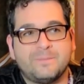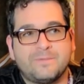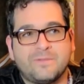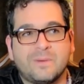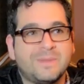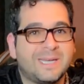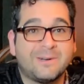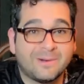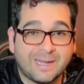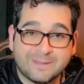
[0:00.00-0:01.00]
from the
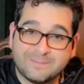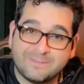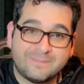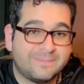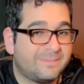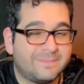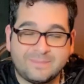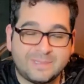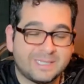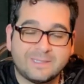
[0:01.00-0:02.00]
NRA.
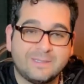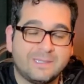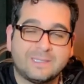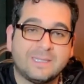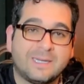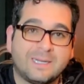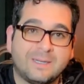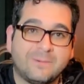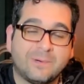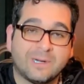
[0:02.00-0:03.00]
It's not
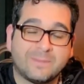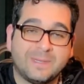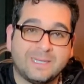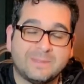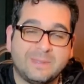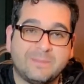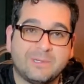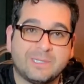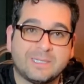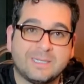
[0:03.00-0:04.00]
going to work because people
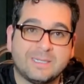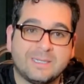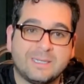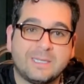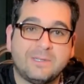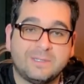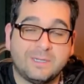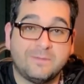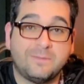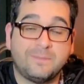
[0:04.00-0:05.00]
are just going to accuse
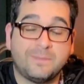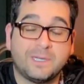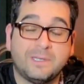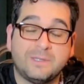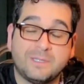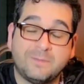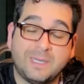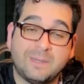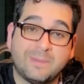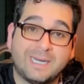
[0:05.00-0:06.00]
it of
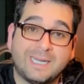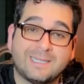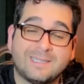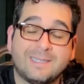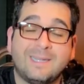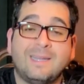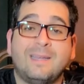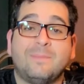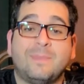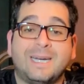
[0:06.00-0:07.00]
being biased.
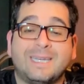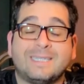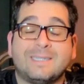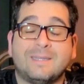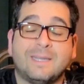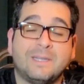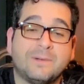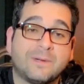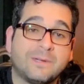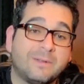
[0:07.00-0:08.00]
Then
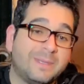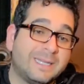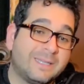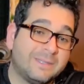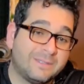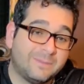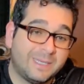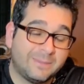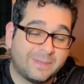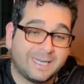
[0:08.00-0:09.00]
you're going to be accused of
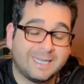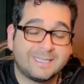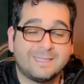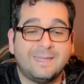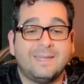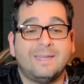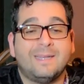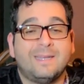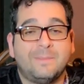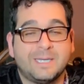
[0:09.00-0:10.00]
being biased.
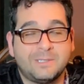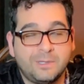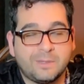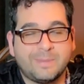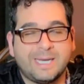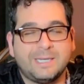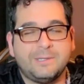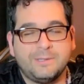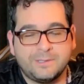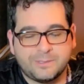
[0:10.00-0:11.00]
It makes you look bad.
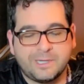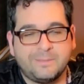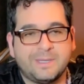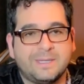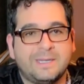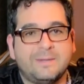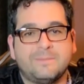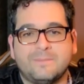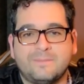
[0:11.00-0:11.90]
You lose credibility.